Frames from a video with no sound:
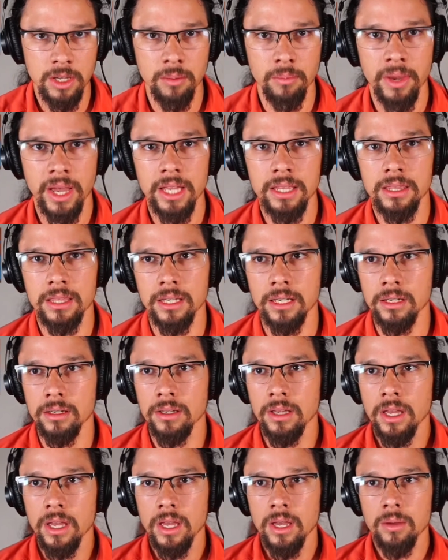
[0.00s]
bad thing,
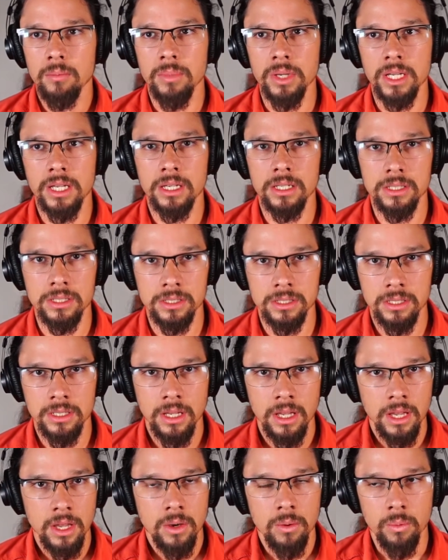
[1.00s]
because
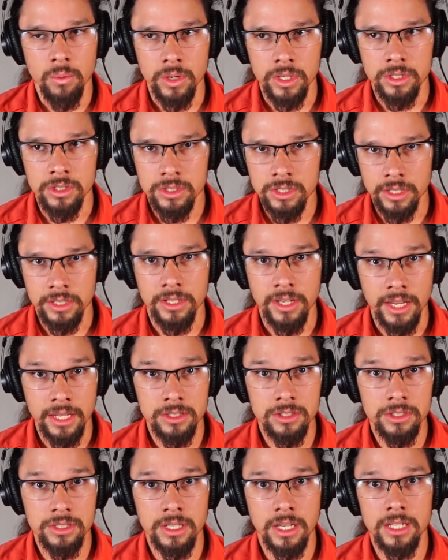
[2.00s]
when you start to
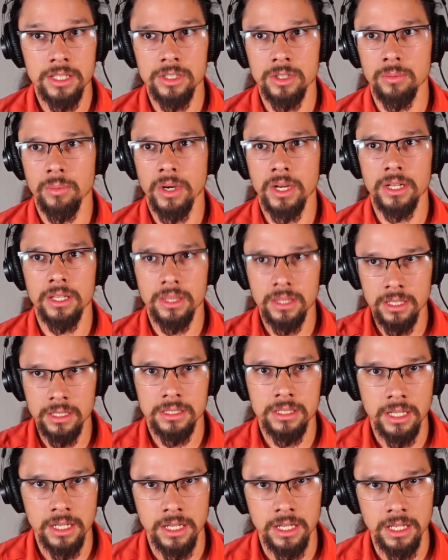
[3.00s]
exercise, your body thinks
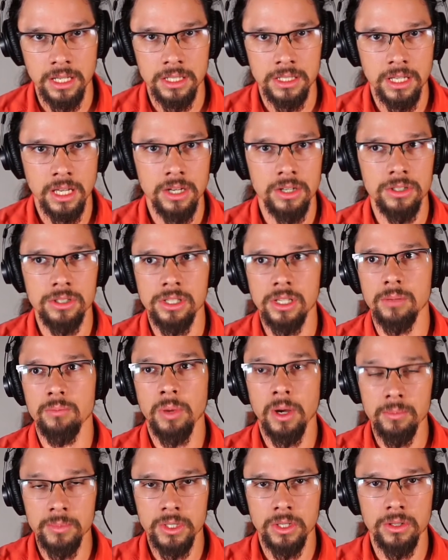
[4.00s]
that it needs energy, it
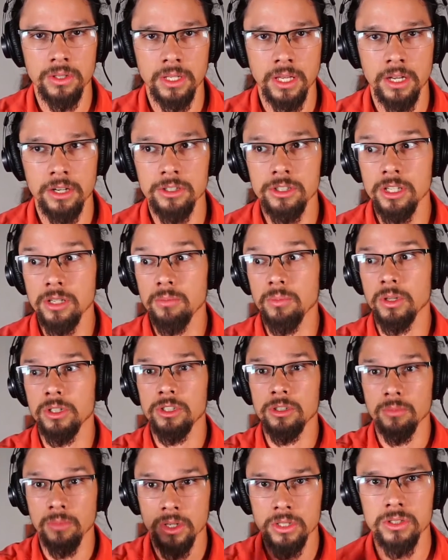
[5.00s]
pumps out the energy, but
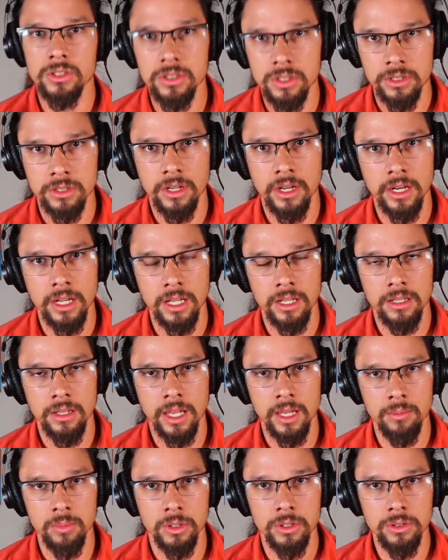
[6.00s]
your muscles are not
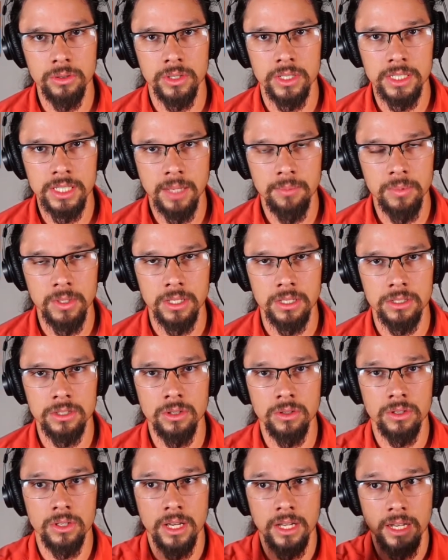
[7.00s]
able to accept it,
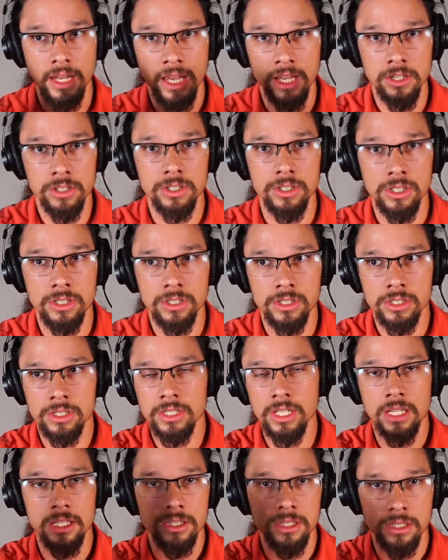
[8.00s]
so that energy just
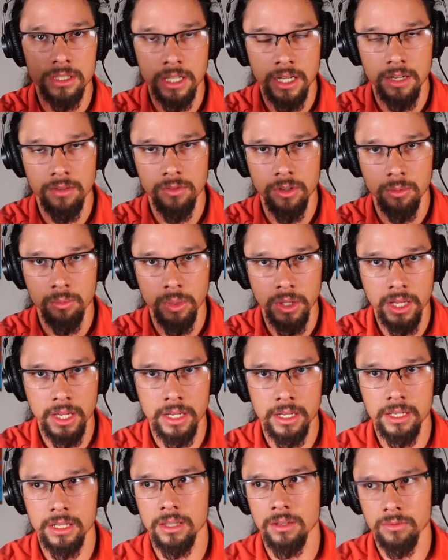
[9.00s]
stays inside of your
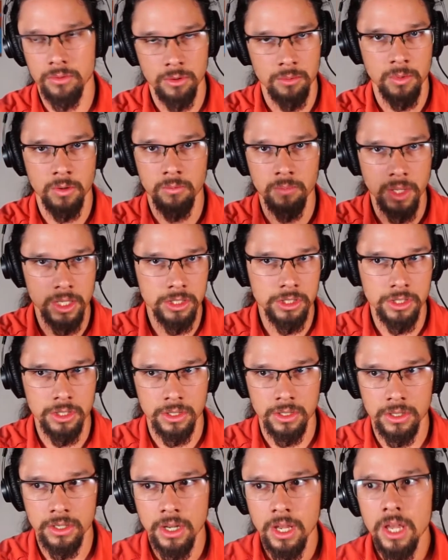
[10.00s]
blood in the form of blood
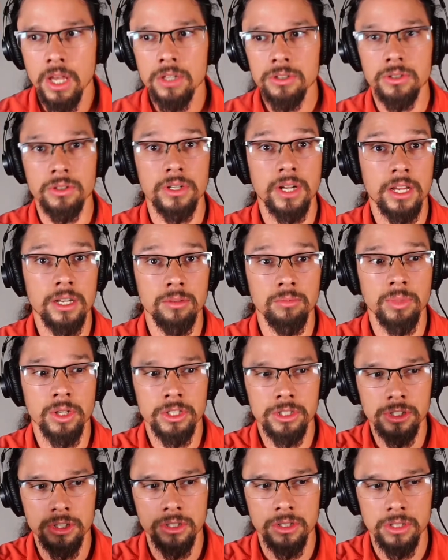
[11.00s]
sugar. So now your blood
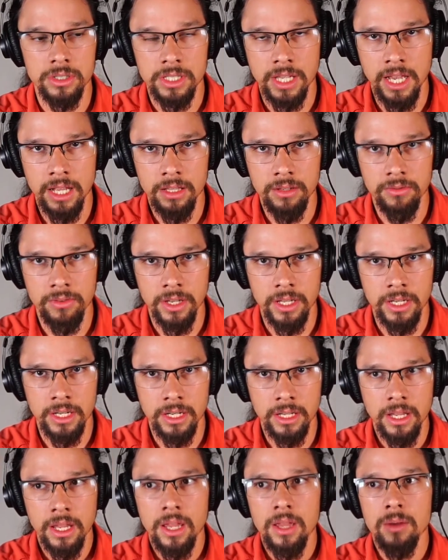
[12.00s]
sugar is
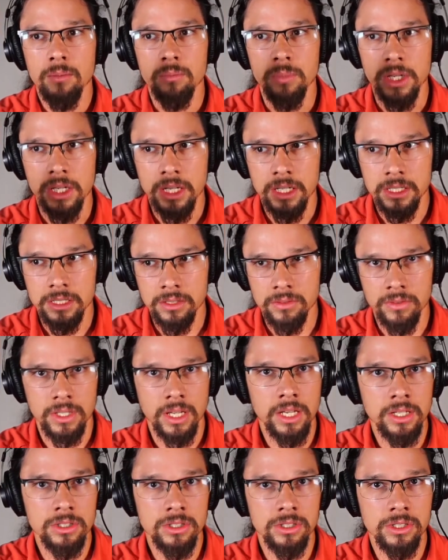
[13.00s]
elevated because of the
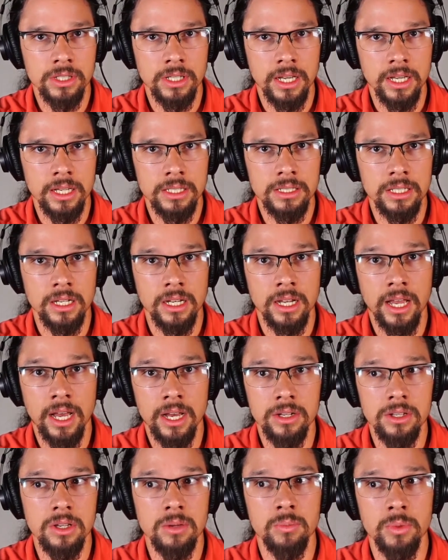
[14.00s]
exercise. And how
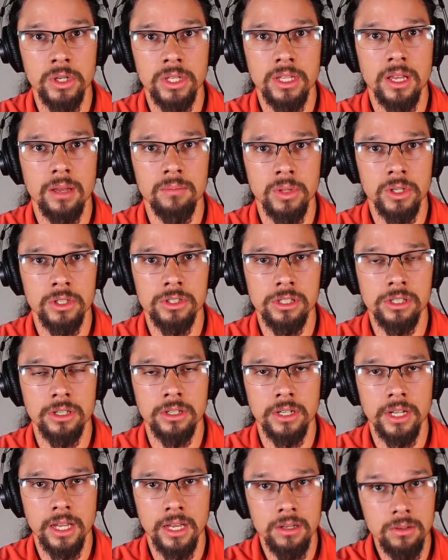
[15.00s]
do you bring that blood sugar
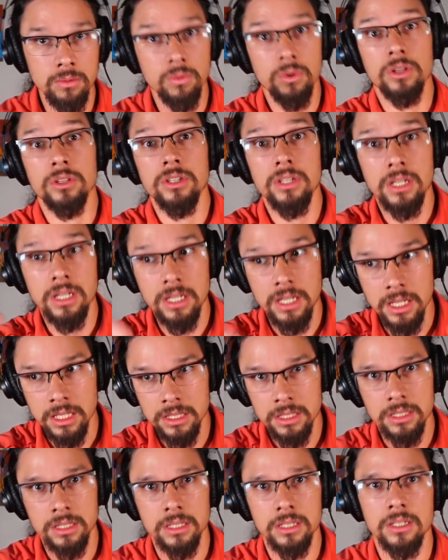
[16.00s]
down? Well, you need
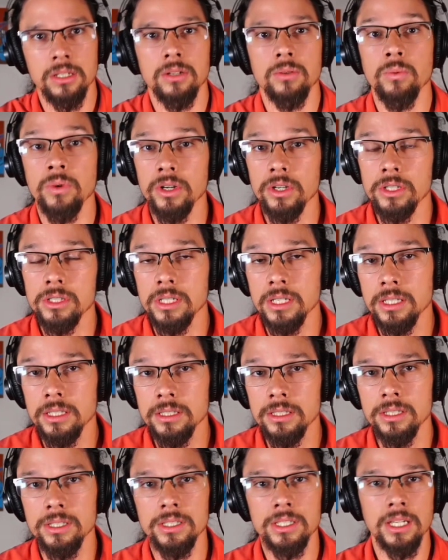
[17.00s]
insulin. Where does
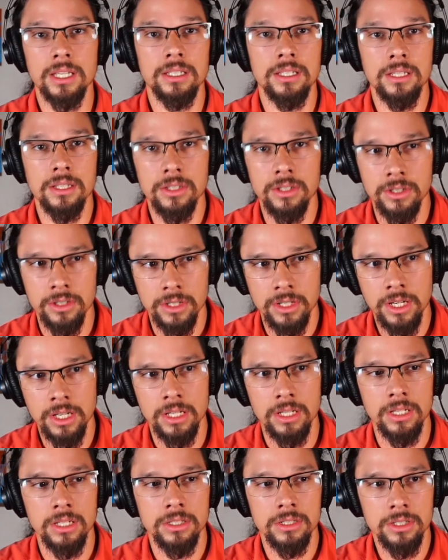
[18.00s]
insulin send it? To your
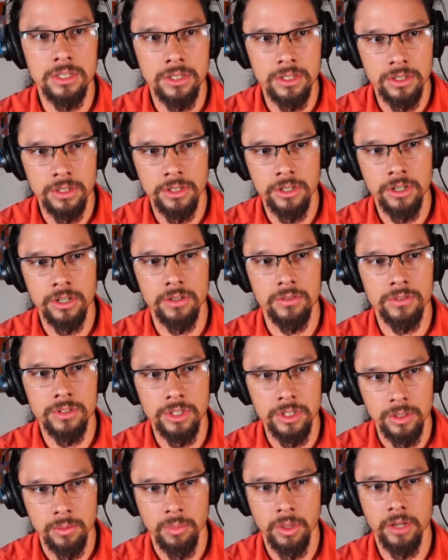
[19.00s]
kidneys, to your nerves, to
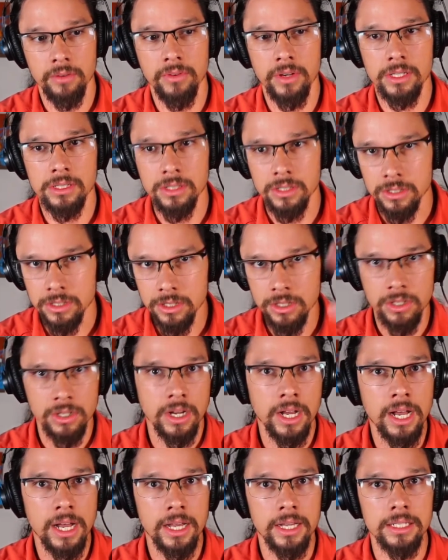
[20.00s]
your blood vessels, to your
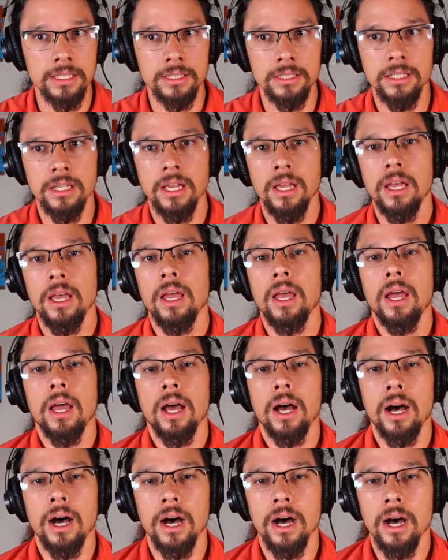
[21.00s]
eyes.
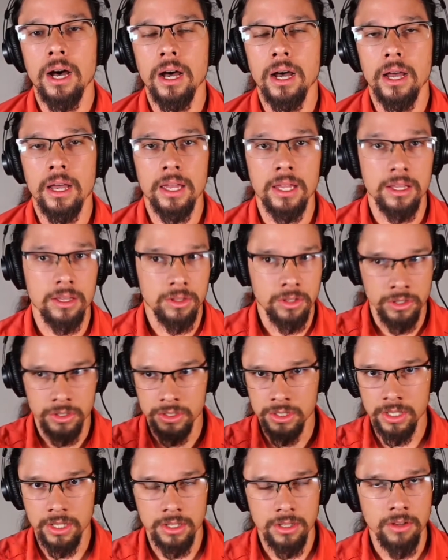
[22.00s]
It turns
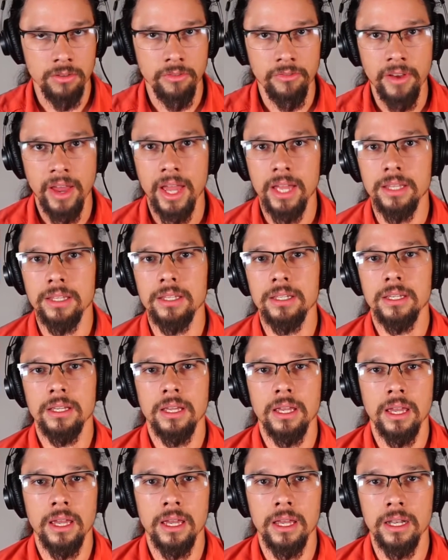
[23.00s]
it into fat,
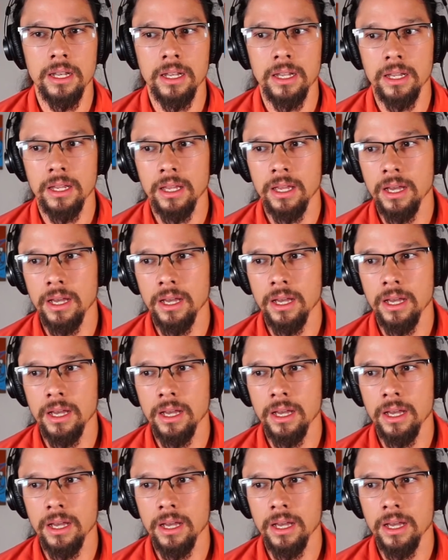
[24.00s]
and